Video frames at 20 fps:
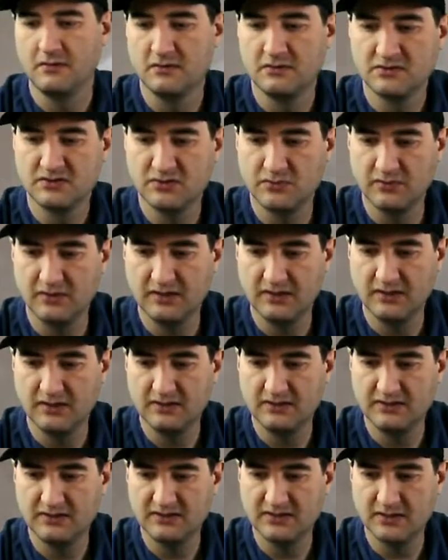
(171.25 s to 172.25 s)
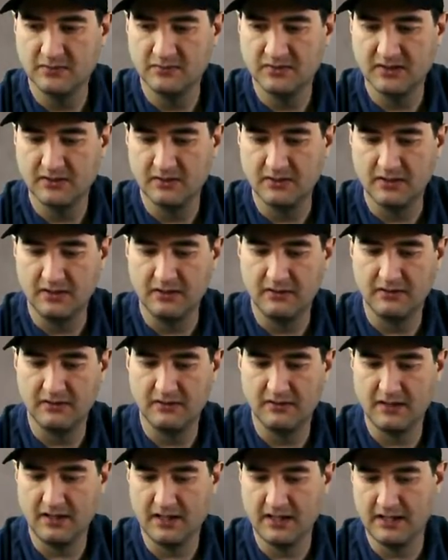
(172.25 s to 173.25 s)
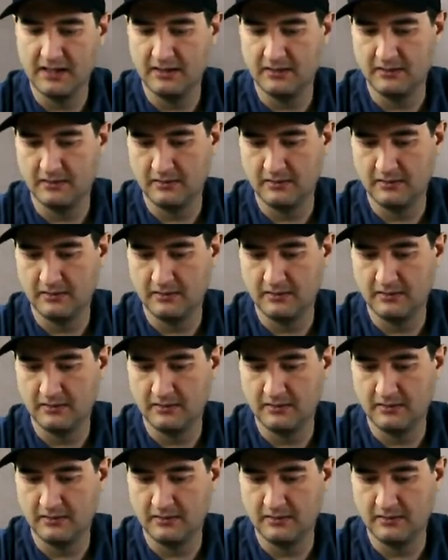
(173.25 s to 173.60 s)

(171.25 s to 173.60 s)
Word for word: So we need something like that